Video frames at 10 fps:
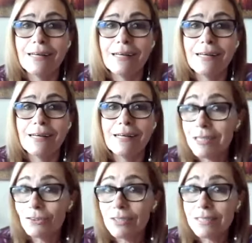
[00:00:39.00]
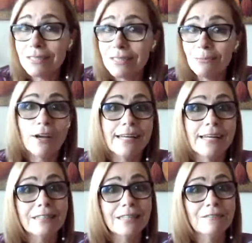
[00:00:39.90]
You have an interest in
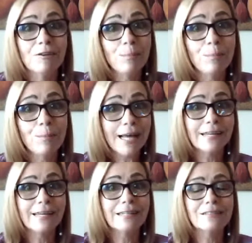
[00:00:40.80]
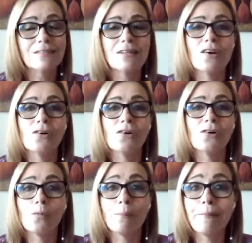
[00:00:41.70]
writing a TV pilot.
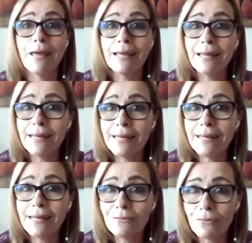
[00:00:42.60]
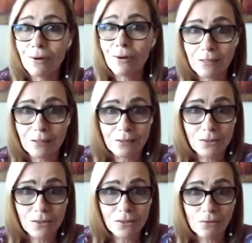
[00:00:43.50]
So many of the
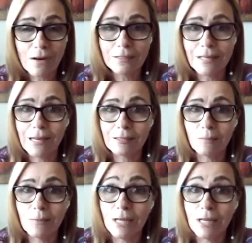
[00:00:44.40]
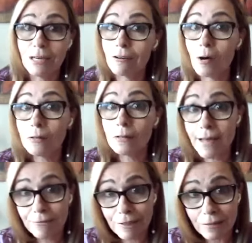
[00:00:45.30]
writers who contact me are at all
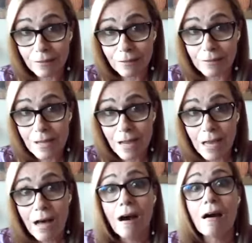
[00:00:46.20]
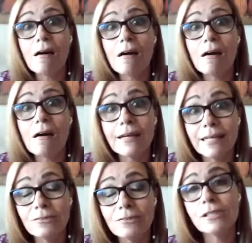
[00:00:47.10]
levels, are
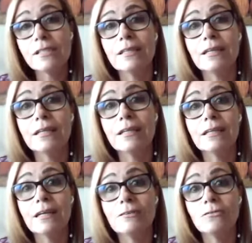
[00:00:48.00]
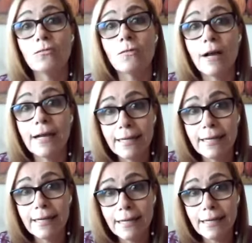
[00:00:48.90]
interested in
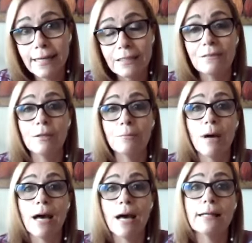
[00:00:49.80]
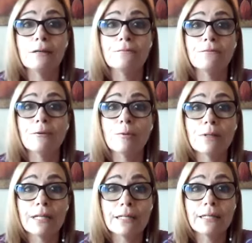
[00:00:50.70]
writing the TV pilot from a
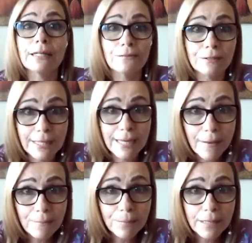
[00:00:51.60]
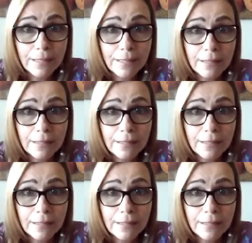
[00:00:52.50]
place of depth